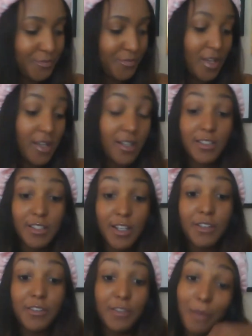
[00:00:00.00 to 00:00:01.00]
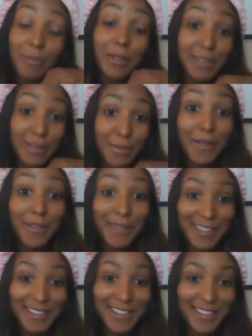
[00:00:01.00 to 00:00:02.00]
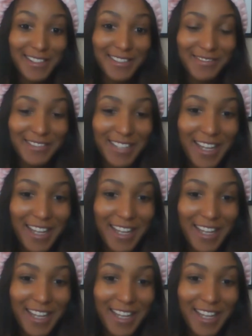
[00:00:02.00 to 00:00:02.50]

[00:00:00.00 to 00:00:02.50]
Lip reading: So you know I'm gonna smell this. Okay.